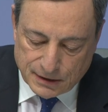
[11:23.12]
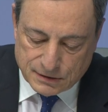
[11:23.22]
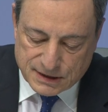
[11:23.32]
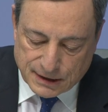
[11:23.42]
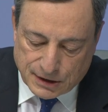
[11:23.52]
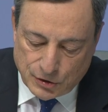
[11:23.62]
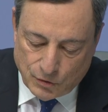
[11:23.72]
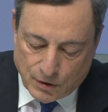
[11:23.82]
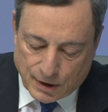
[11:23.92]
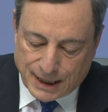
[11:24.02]
to
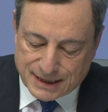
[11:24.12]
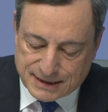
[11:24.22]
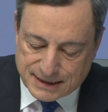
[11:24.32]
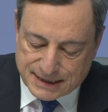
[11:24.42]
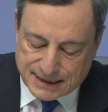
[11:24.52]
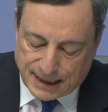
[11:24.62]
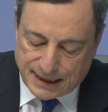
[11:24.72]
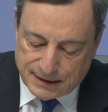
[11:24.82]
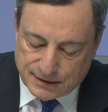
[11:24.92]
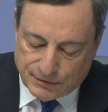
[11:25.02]
secure a
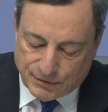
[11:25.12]
sustained